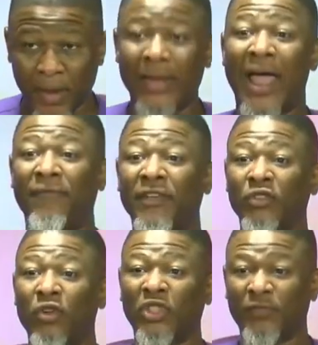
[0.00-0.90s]
Life is
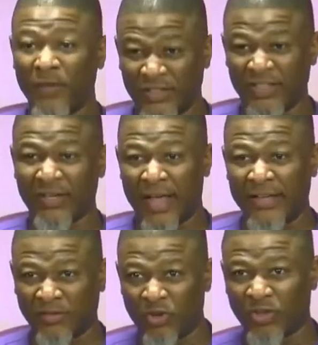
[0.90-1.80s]
not physical.
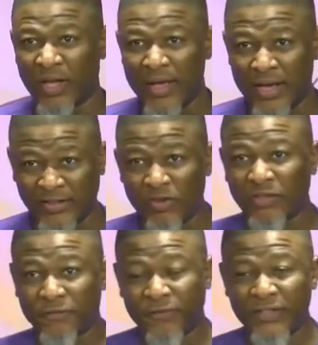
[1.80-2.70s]
It's not
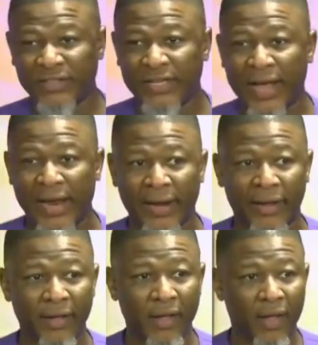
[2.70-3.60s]
physical.
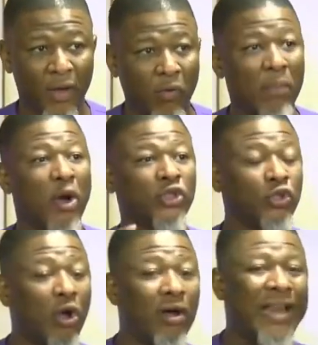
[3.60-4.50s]
We must
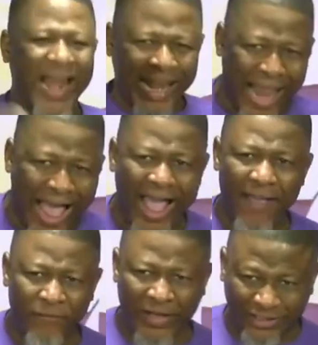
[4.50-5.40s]
know that
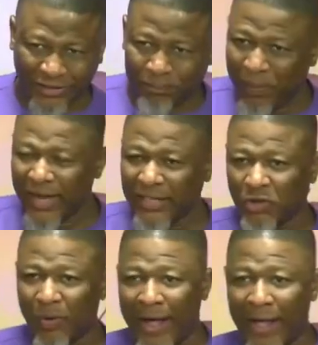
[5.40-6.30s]
life is
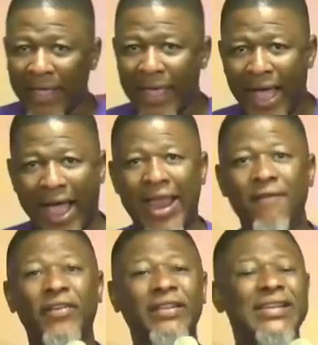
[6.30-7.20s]
spiritual. And
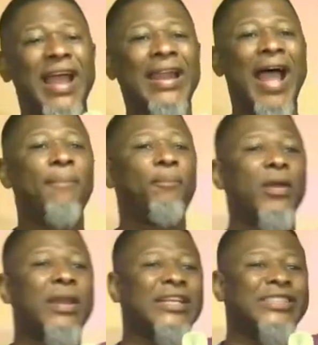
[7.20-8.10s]
everything that
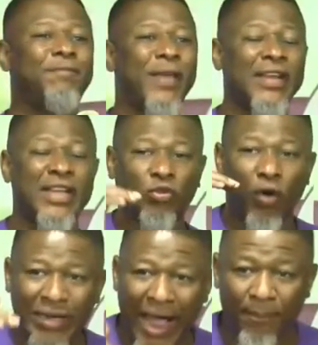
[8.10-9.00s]
happened in the spirit is
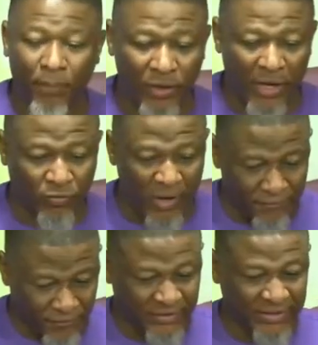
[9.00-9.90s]
what happened into the
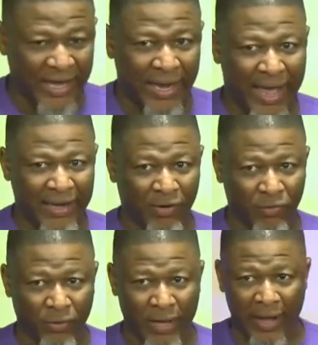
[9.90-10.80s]
physical.
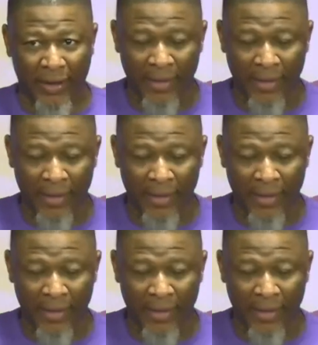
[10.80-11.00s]
Hallelujah.